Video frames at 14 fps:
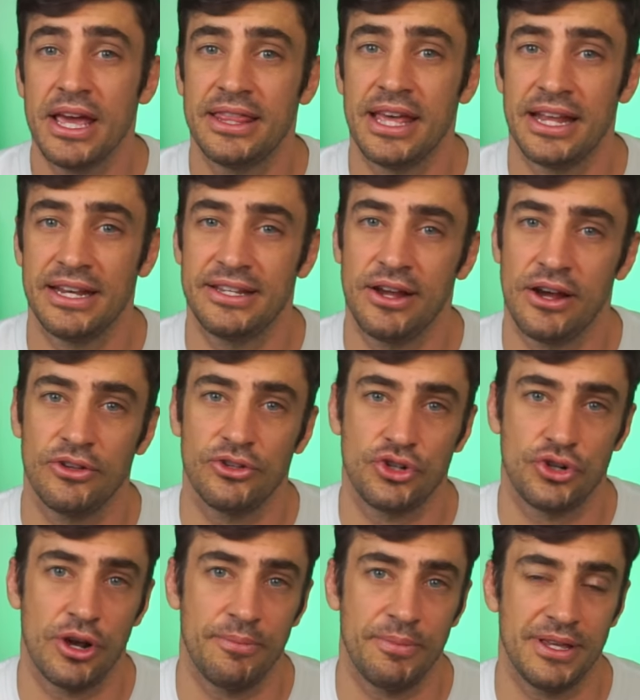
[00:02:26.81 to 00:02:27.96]
that Donald
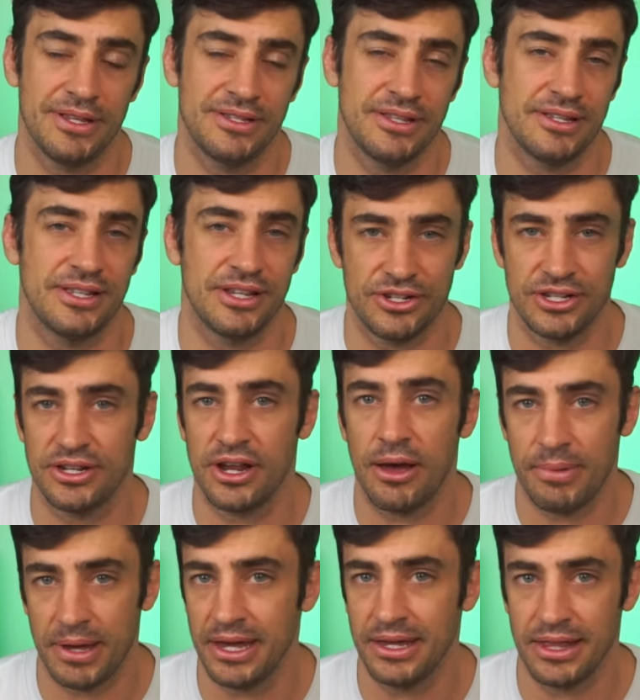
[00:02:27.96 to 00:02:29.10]
Trump is essentially not
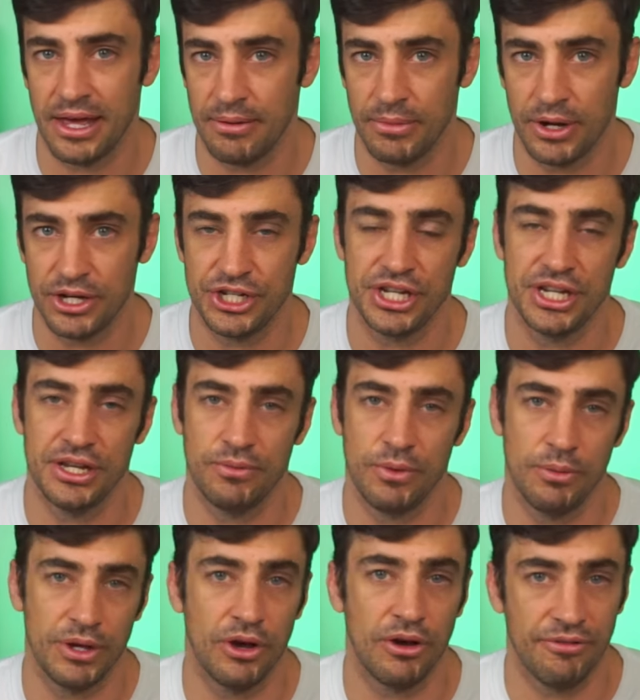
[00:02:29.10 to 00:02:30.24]
paying that much in what
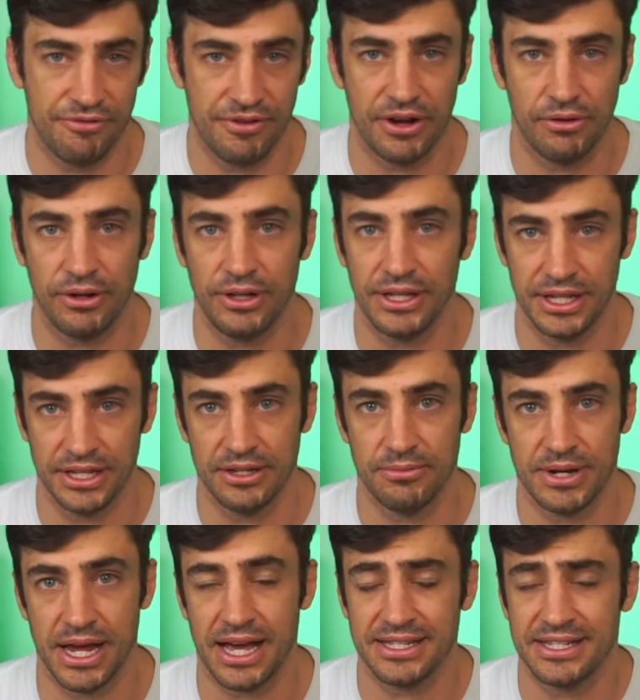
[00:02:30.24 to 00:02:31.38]
we call federal income
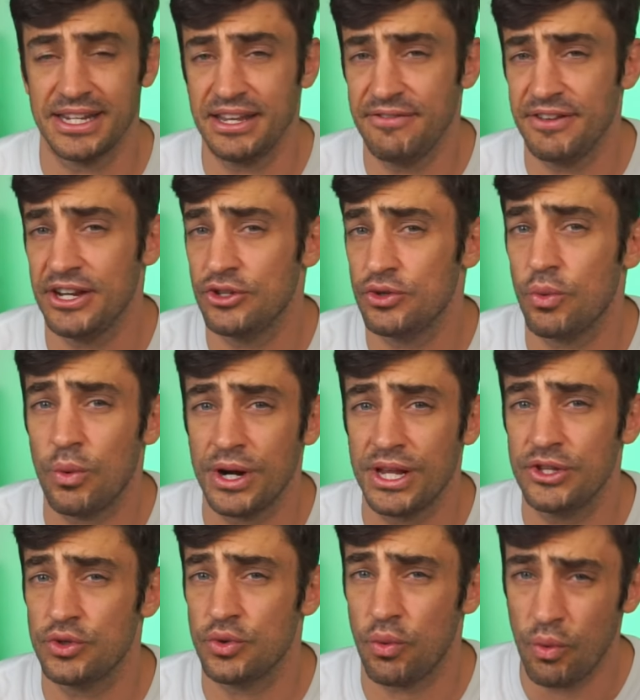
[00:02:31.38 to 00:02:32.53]
tax. And even in
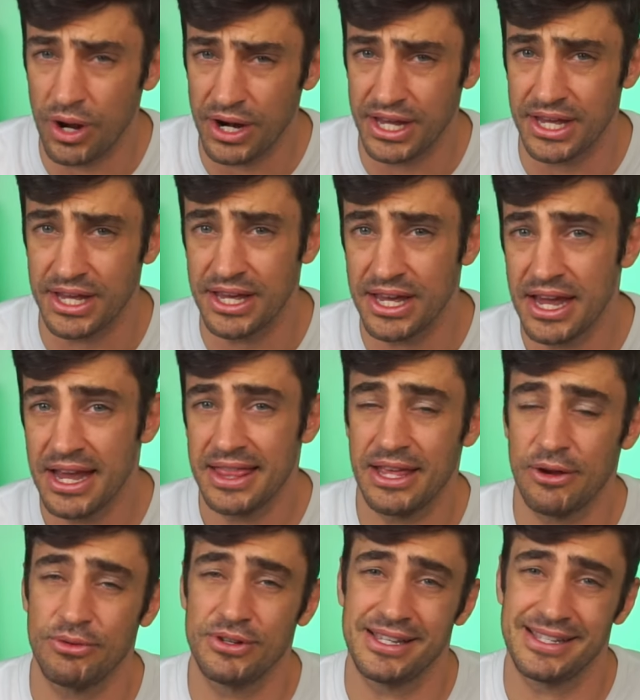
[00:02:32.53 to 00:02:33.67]
2020,
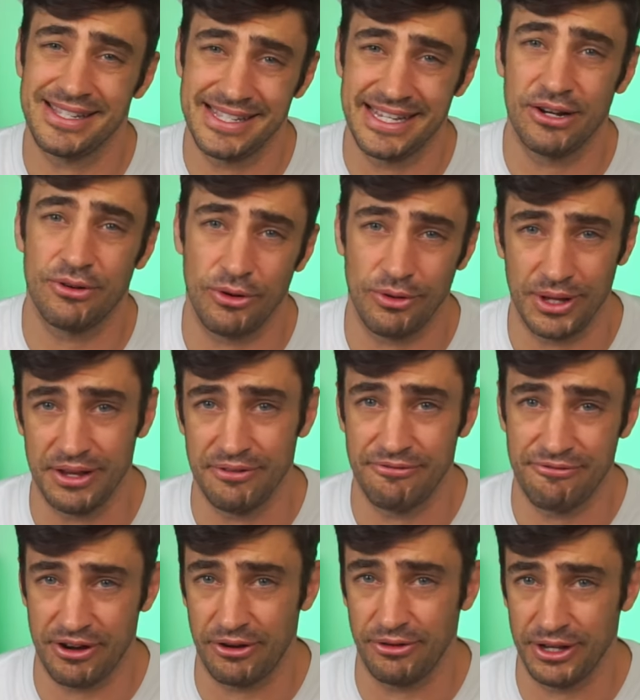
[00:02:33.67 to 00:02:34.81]
there was zero in
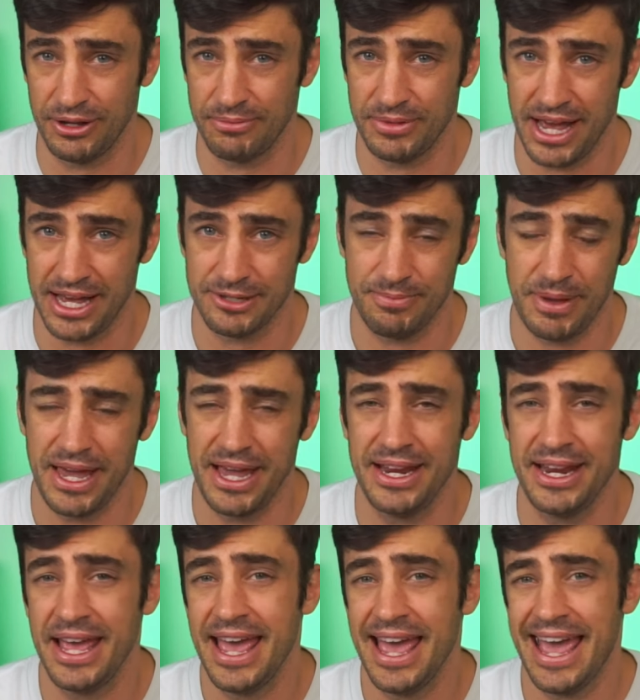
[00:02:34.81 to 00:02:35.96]
federal income tax
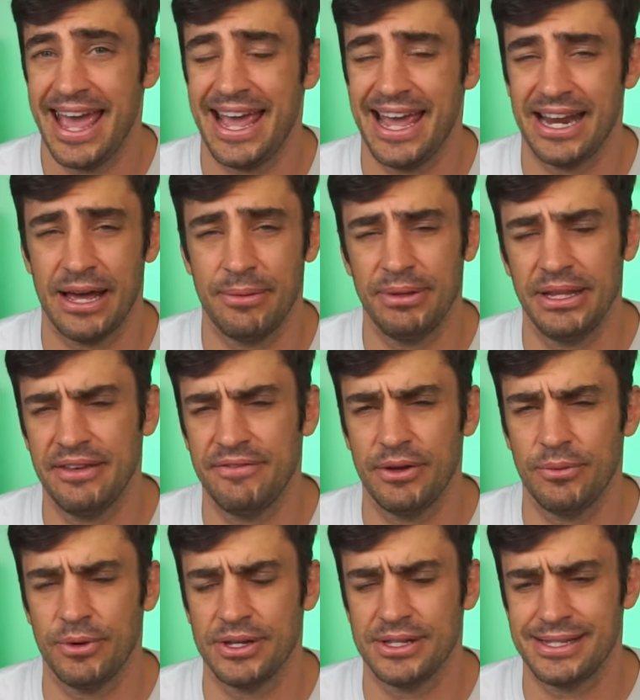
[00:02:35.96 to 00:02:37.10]
paid. And I believe it
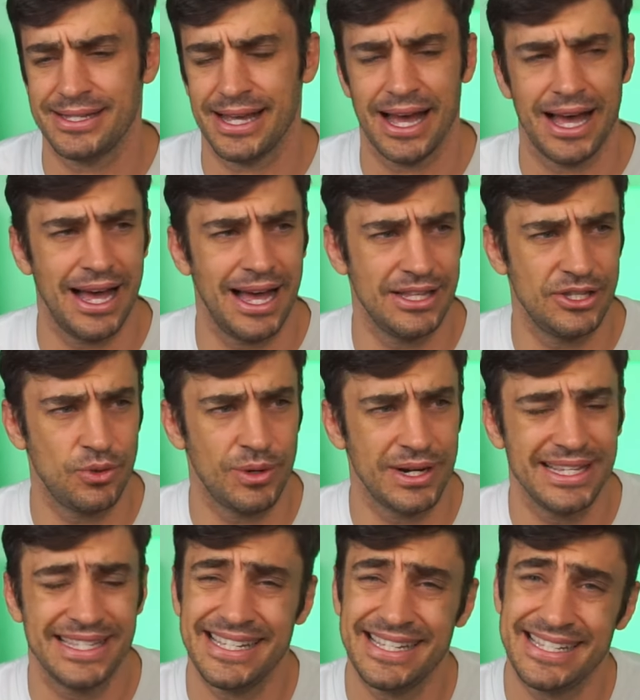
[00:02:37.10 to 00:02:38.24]
was uh,
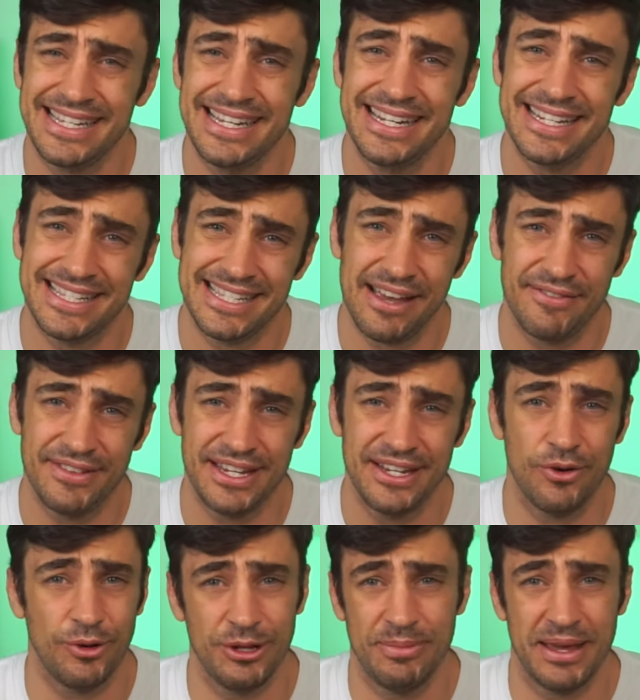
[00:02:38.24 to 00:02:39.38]
2016 and 17
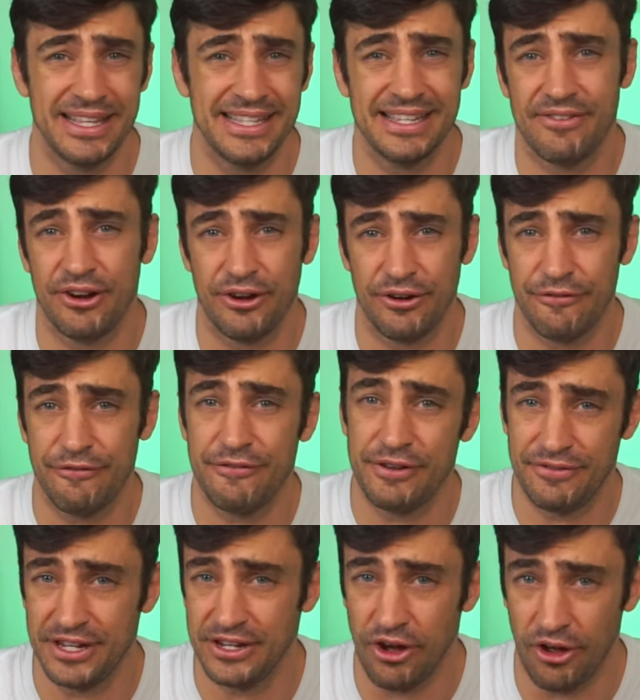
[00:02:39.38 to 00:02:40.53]
only paid
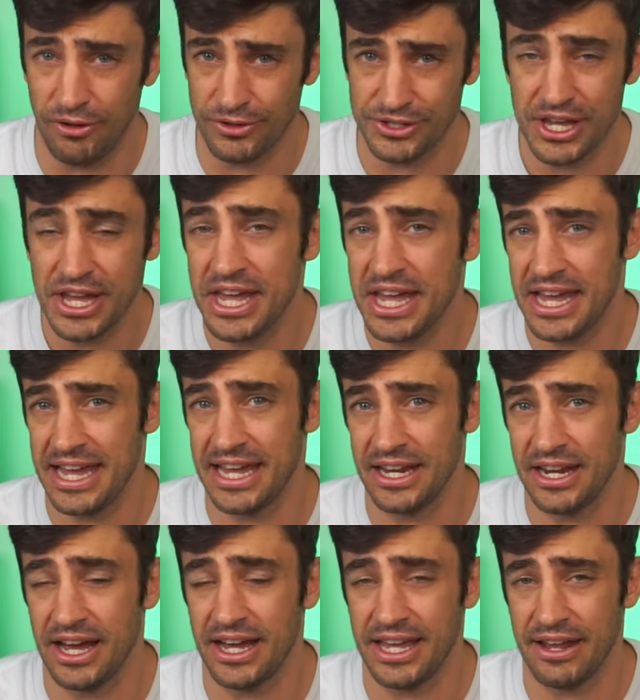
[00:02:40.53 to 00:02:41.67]
$750
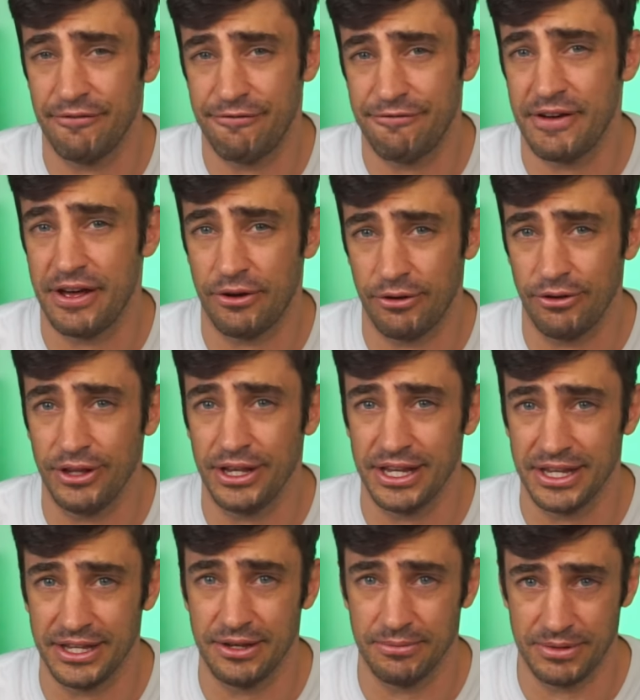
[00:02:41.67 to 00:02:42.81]
in, again, federal
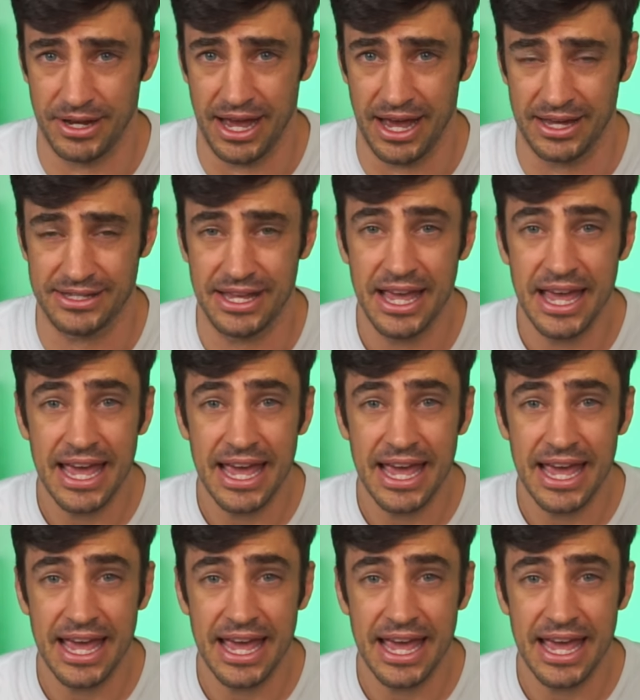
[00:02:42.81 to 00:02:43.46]
income tax.